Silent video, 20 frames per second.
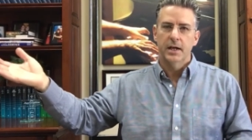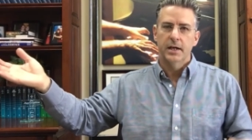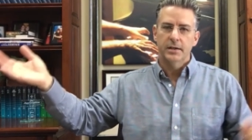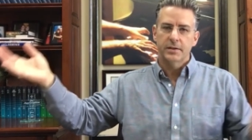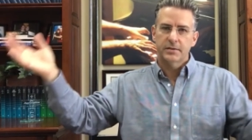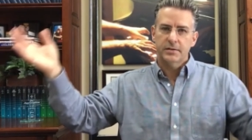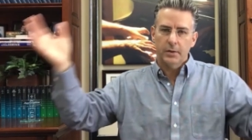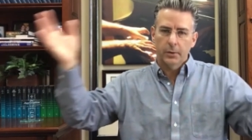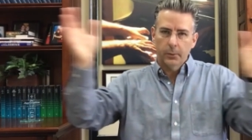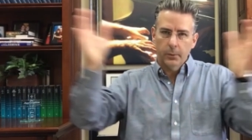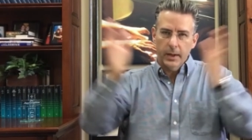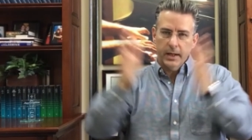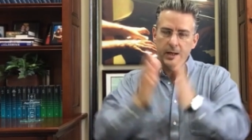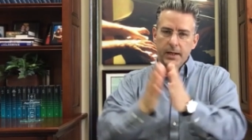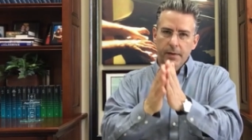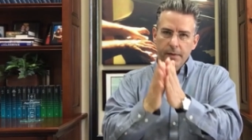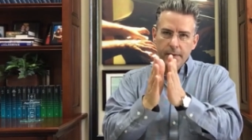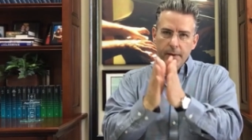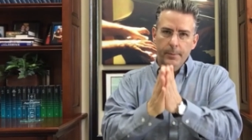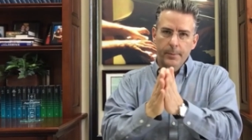So
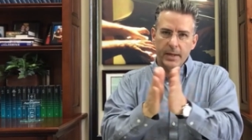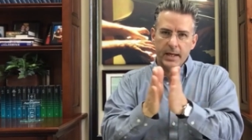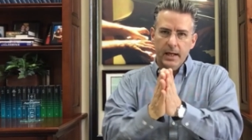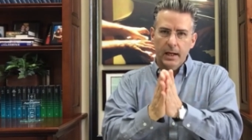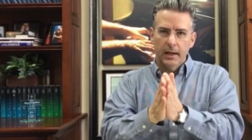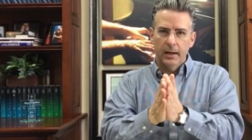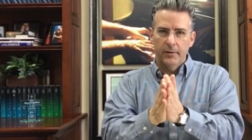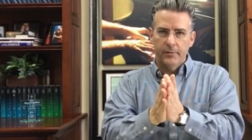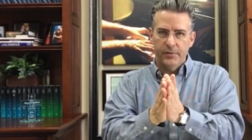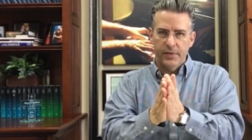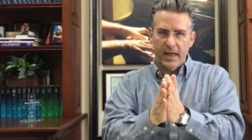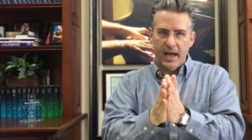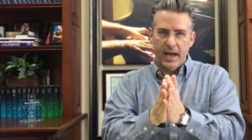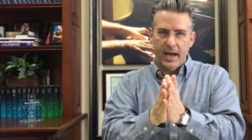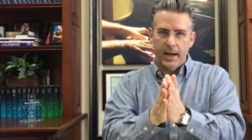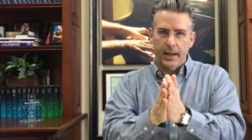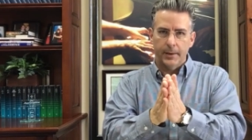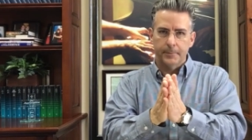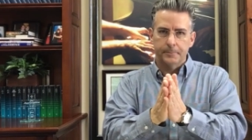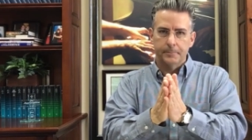in the middle of
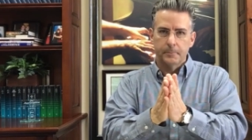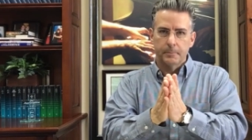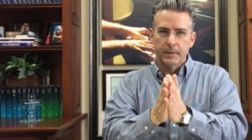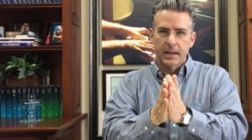that,